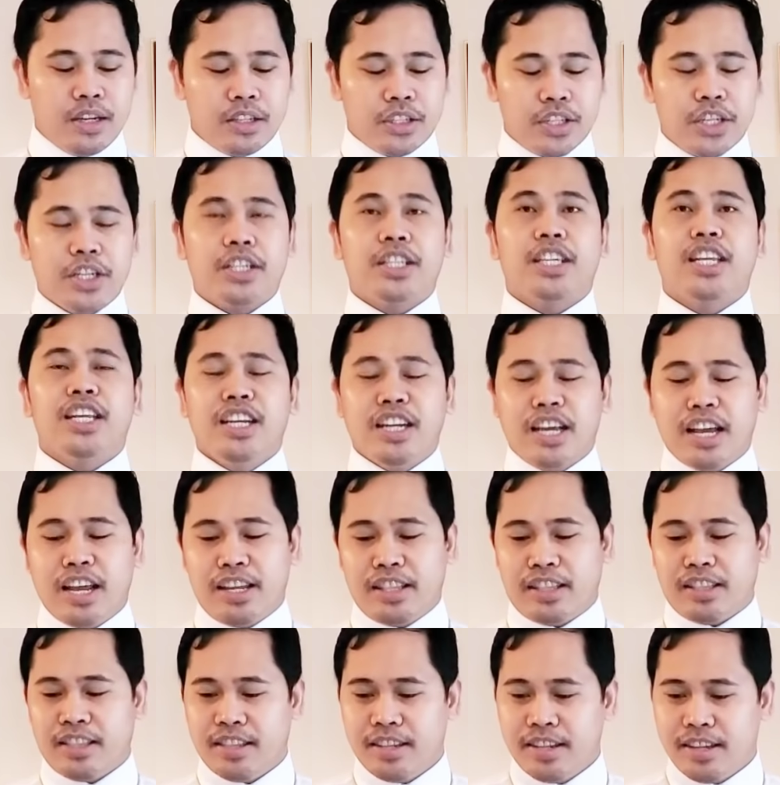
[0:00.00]

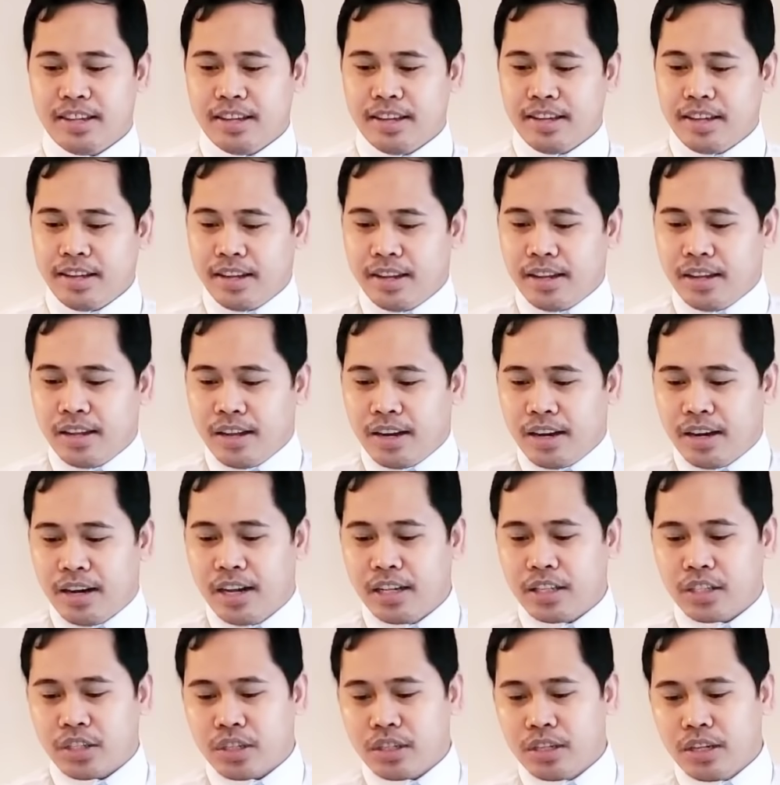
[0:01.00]
13:8.
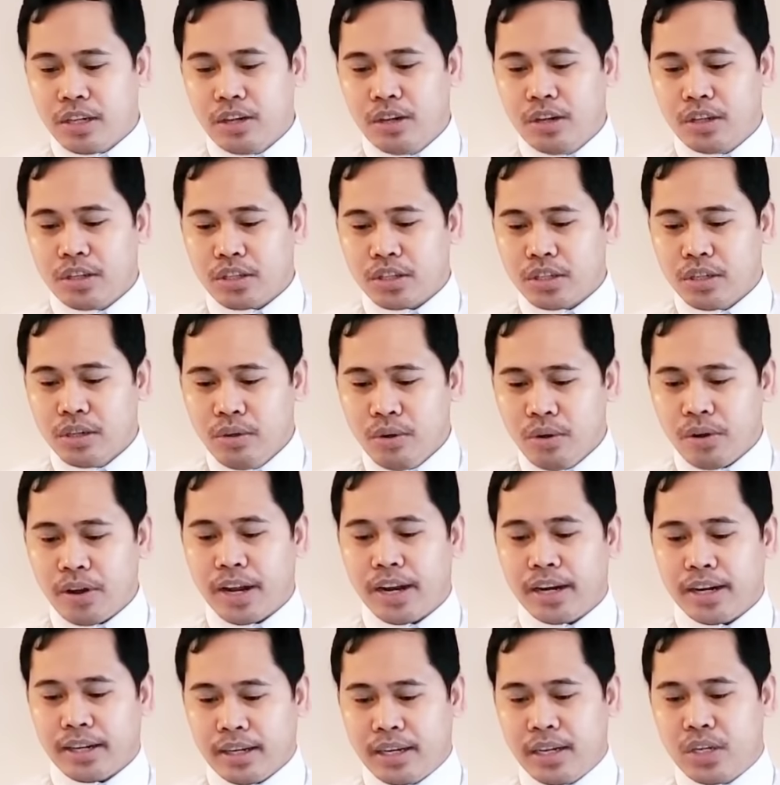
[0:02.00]
Let's let's look
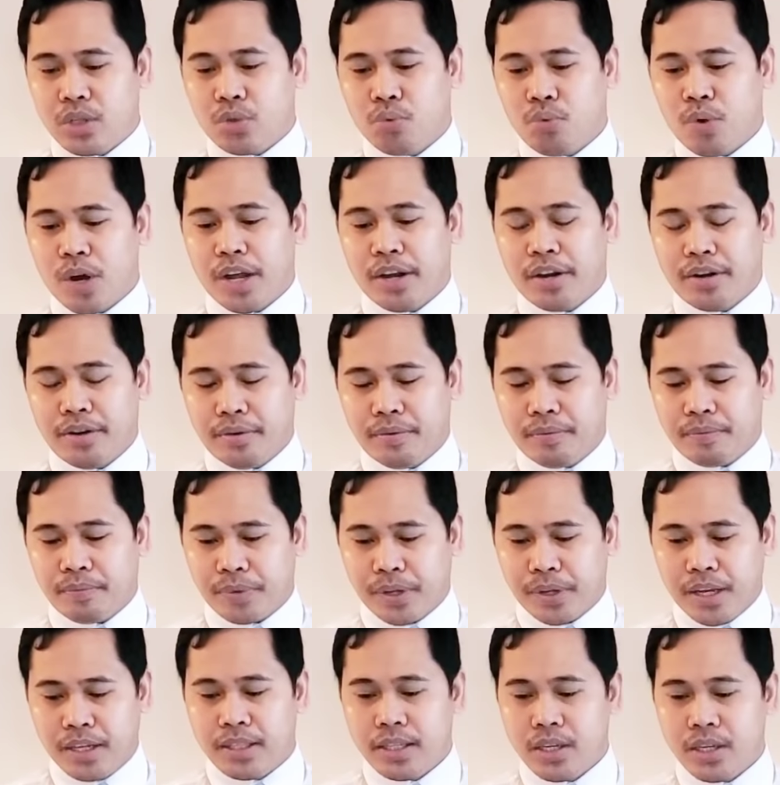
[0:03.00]
at this one.
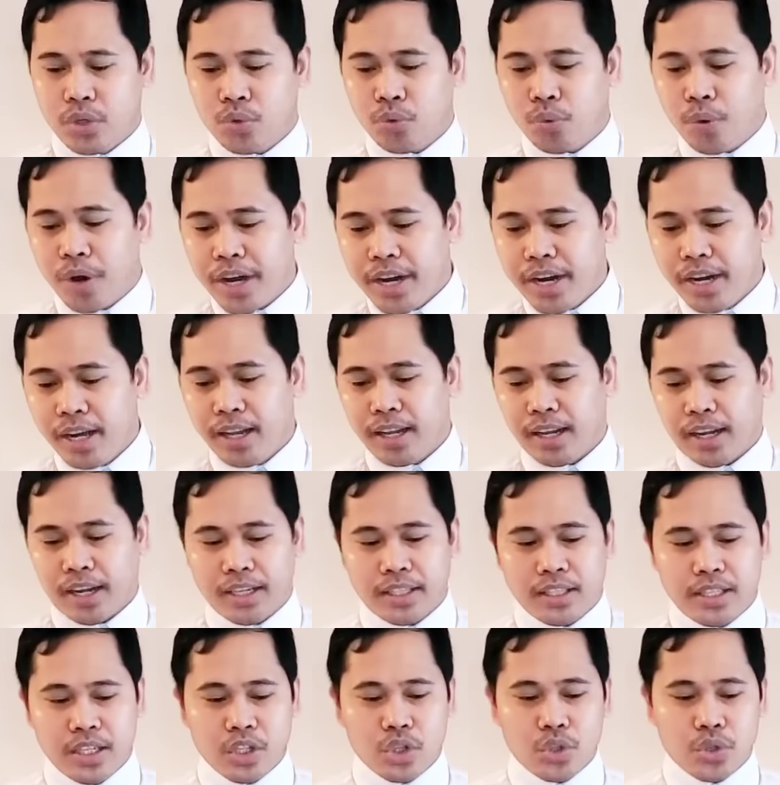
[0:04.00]
Is this real? Is
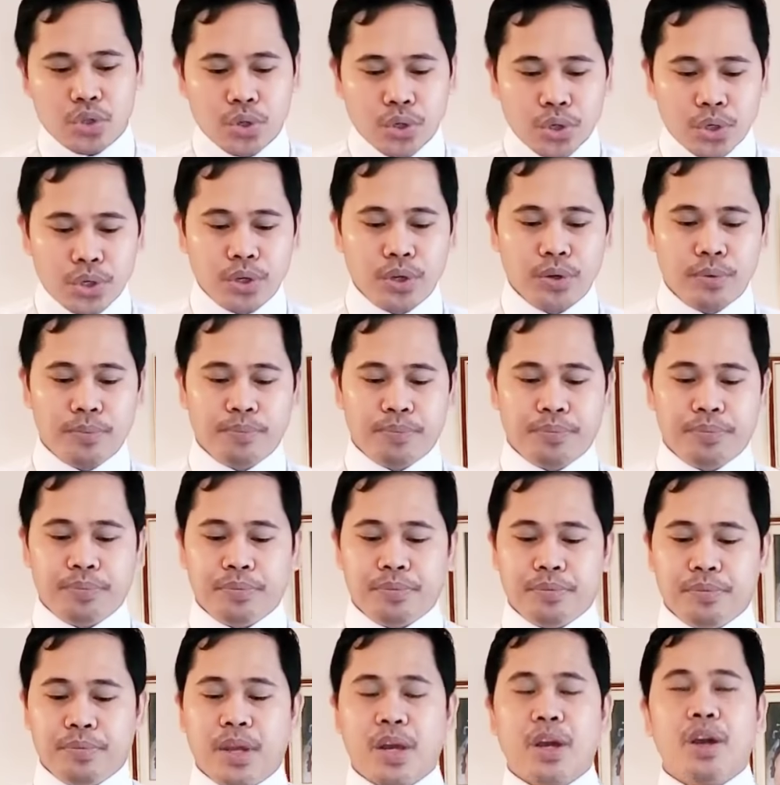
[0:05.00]
this true?
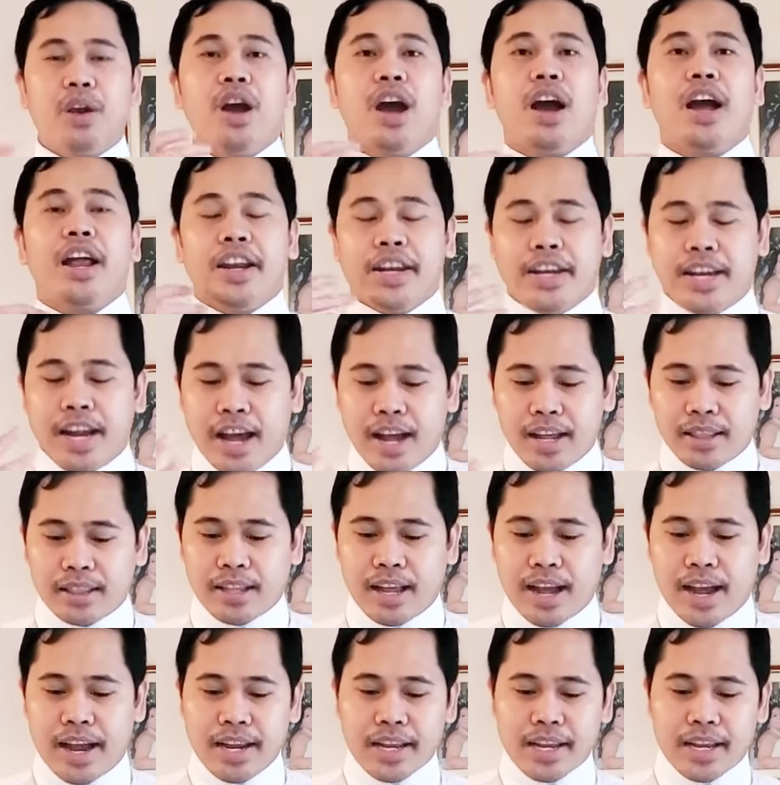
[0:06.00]
That
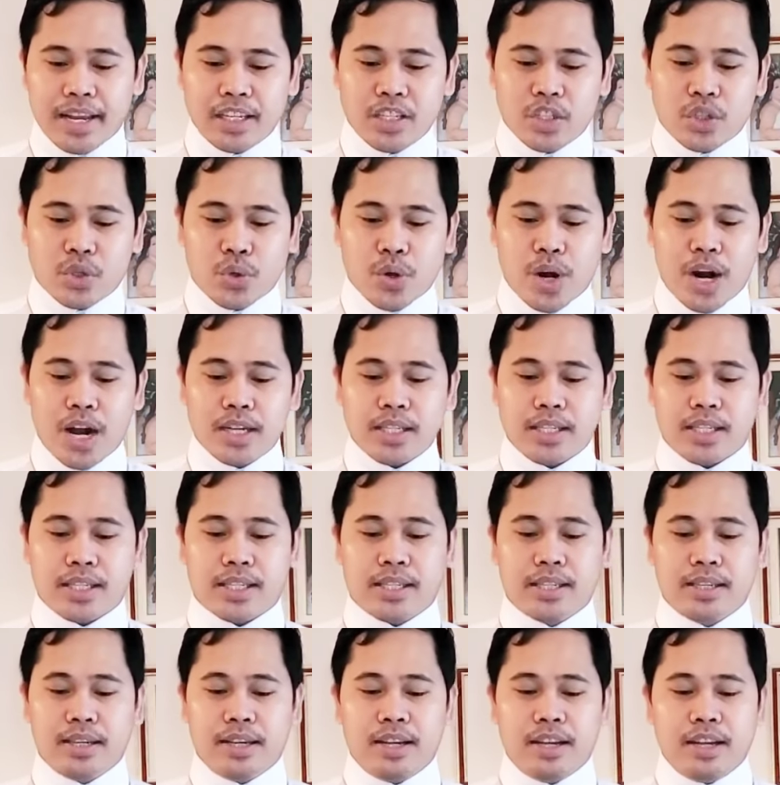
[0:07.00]
I can
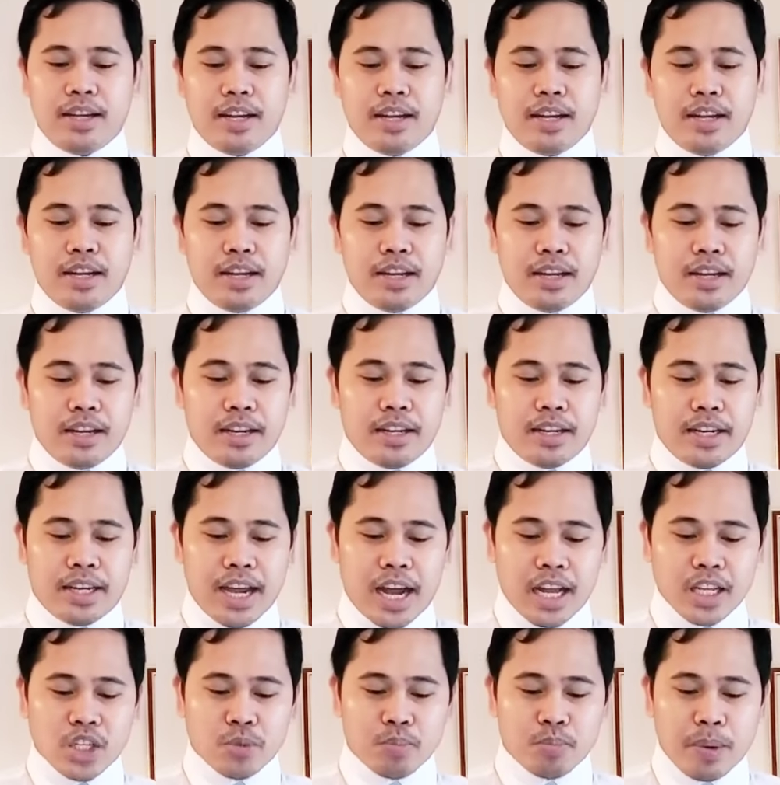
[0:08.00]
trust
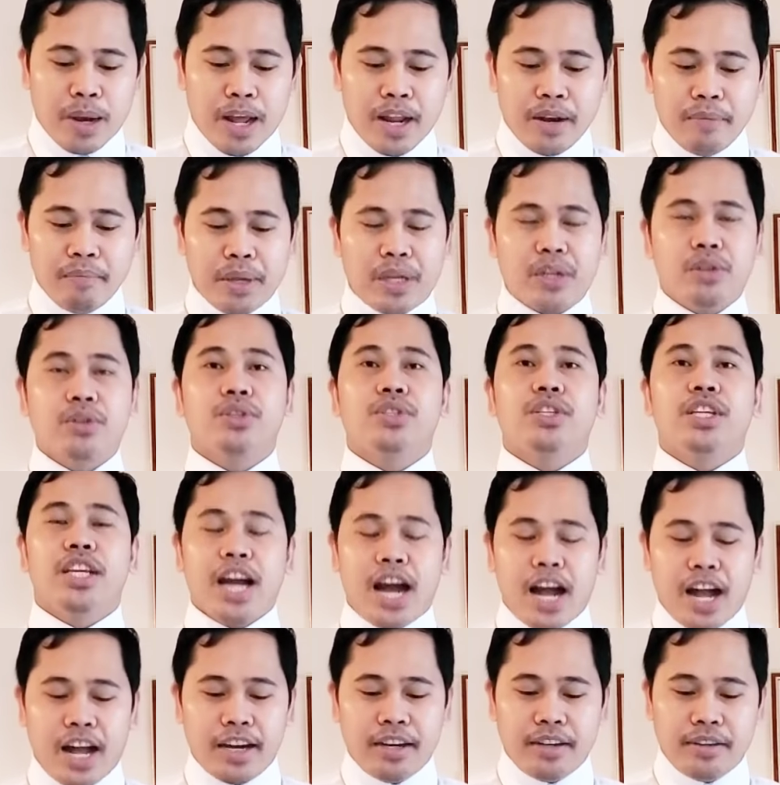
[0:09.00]
God's plan because
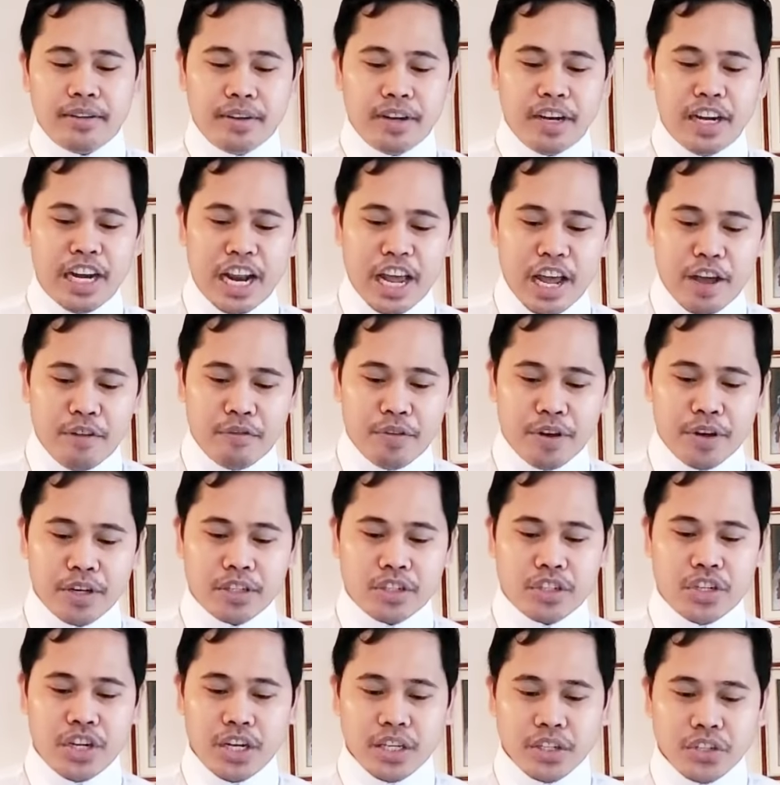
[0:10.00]
God never
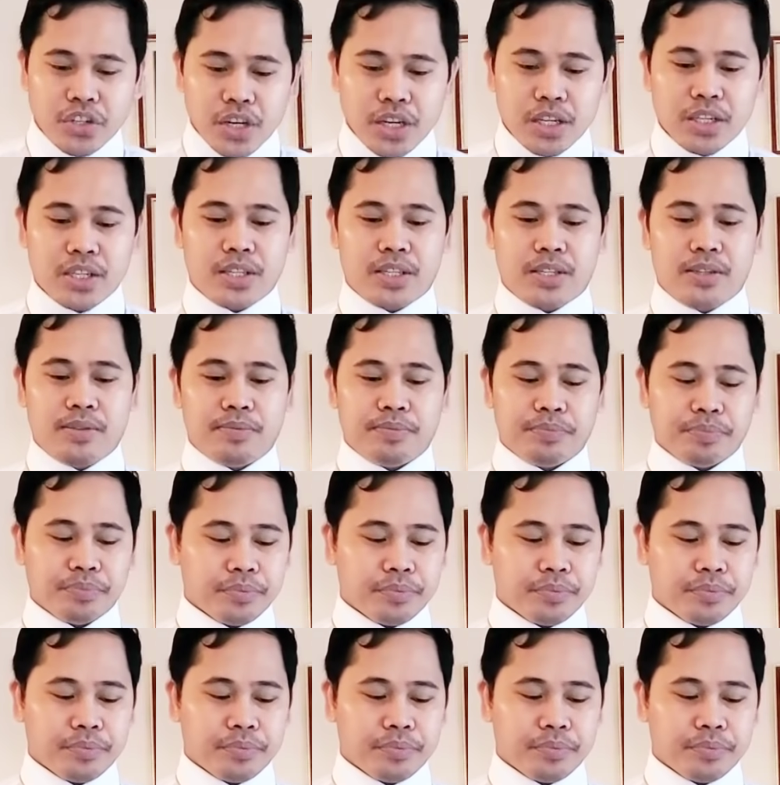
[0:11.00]
changes?